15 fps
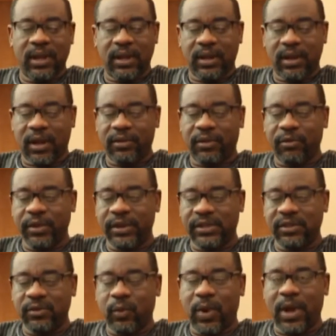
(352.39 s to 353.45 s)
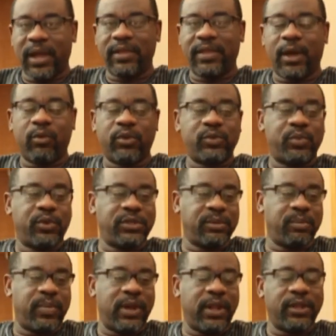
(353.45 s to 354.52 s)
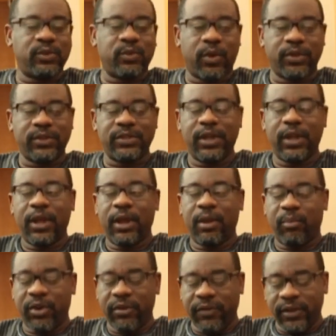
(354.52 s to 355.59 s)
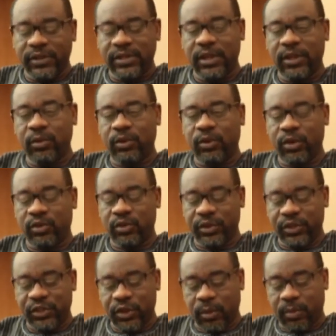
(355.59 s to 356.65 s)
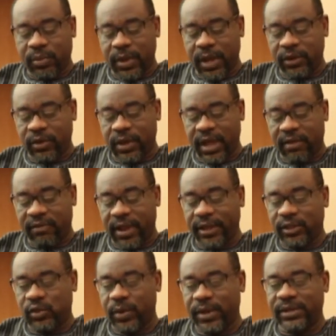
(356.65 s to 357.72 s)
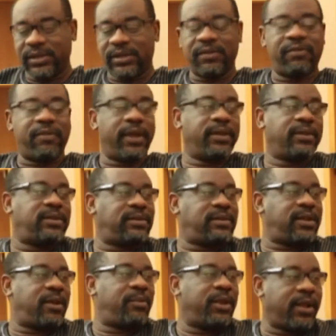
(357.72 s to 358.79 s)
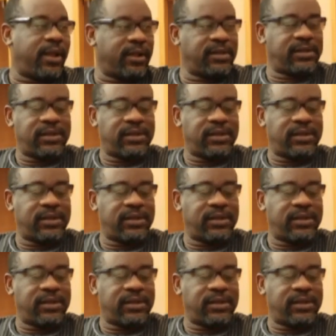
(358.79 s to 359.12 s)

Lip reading: The reason why that was put in place was previously you would go into a shop and you have like 20 different terminals.